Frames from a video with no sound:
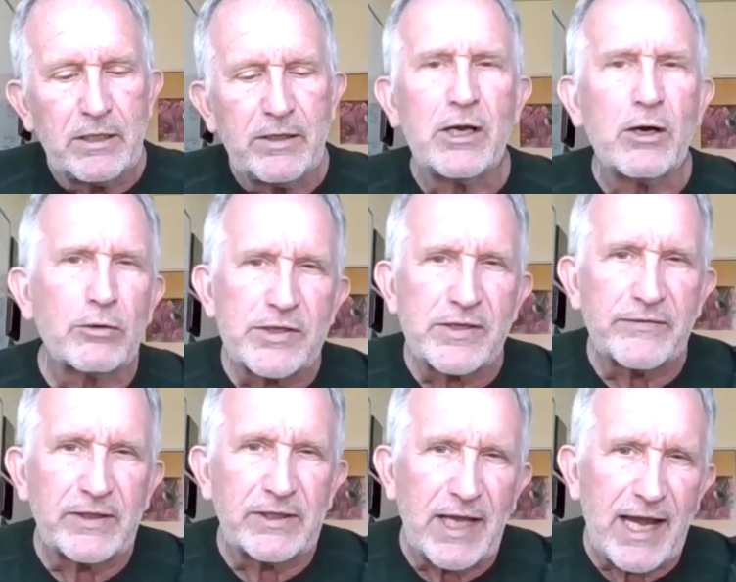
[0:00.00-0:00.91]
The owners
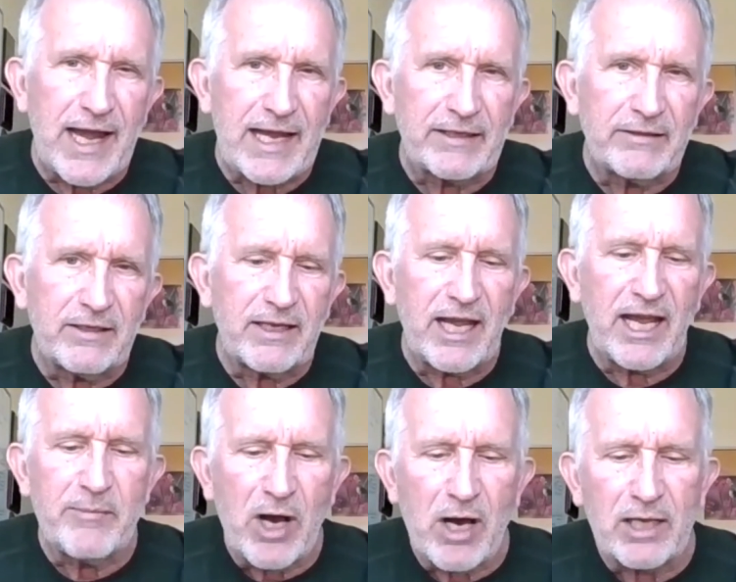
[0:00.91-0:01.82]
of the land
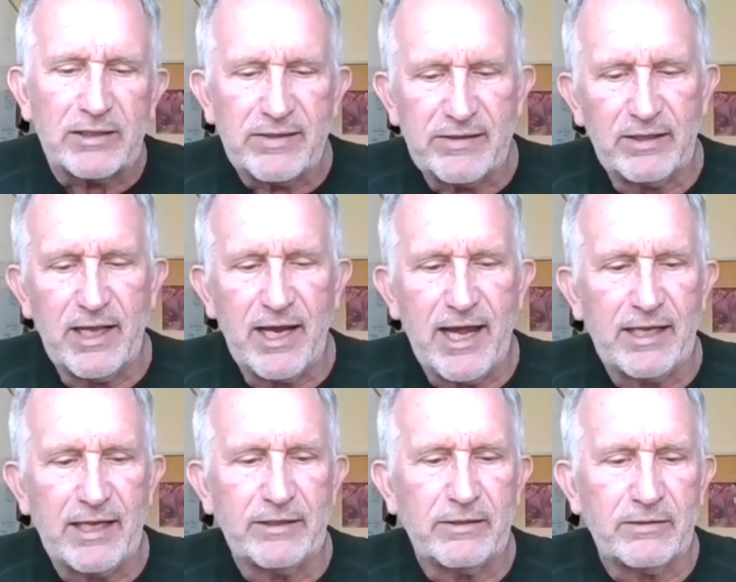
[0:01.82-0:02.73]
came onto the
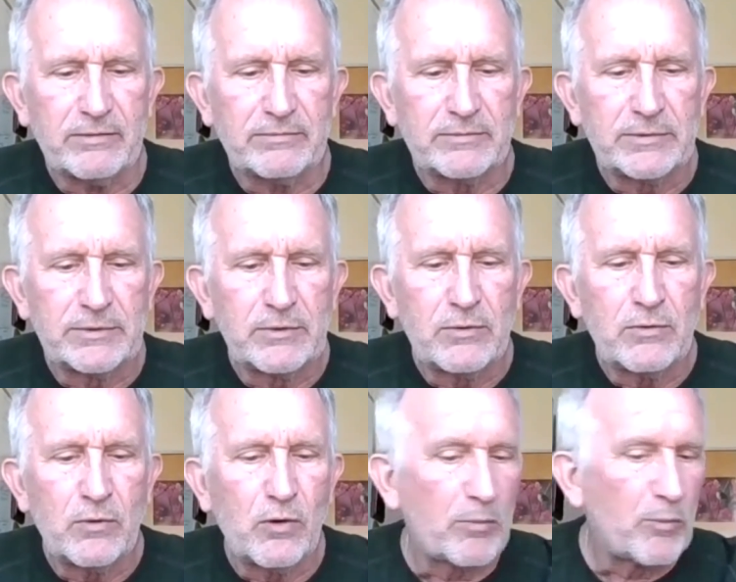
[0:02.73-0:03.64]
land,
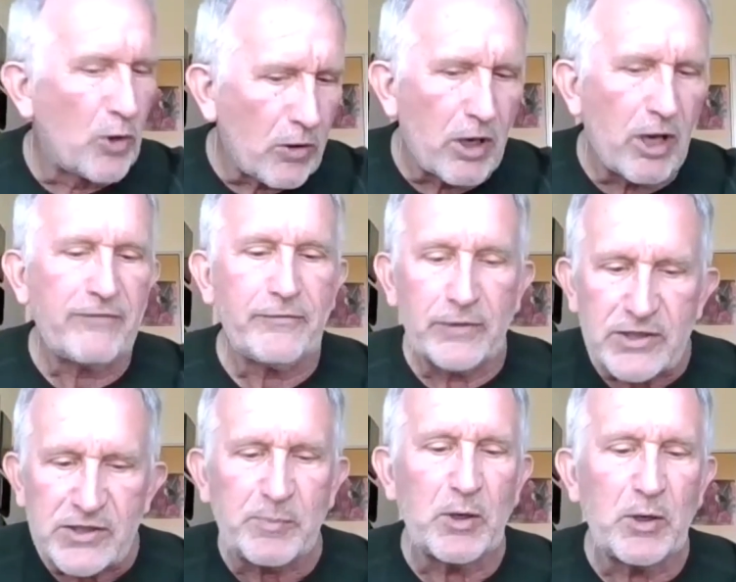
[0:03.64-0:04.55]
or more often, the
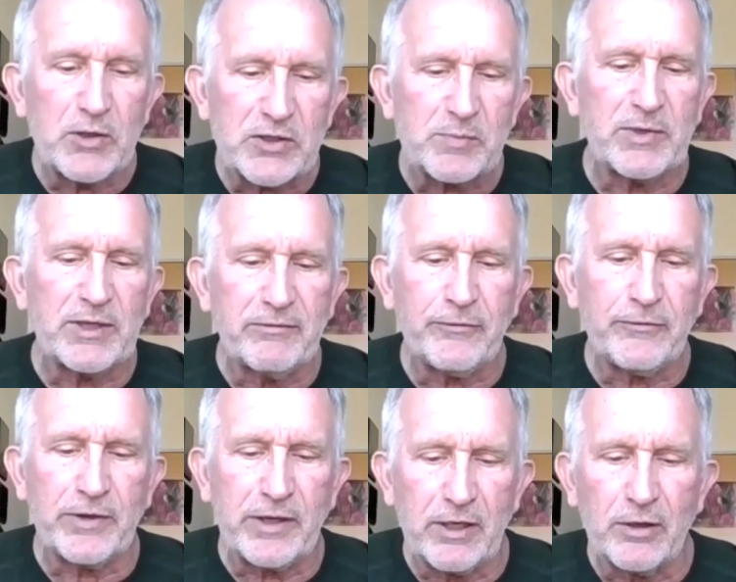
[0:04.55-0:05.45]
spokesman
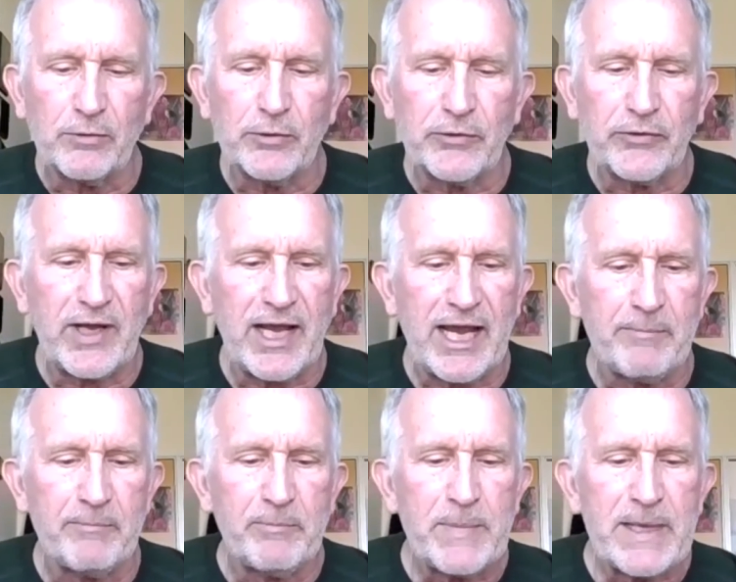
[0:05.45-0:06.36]
for the owners
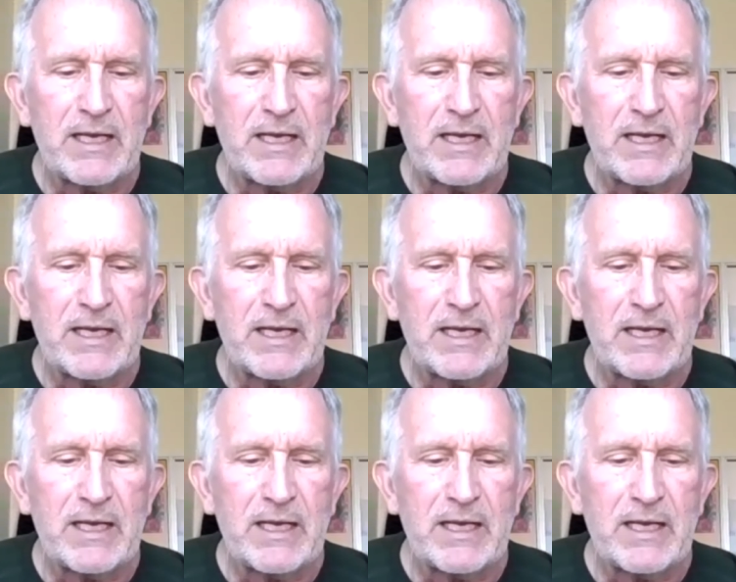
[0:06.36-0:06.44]
came.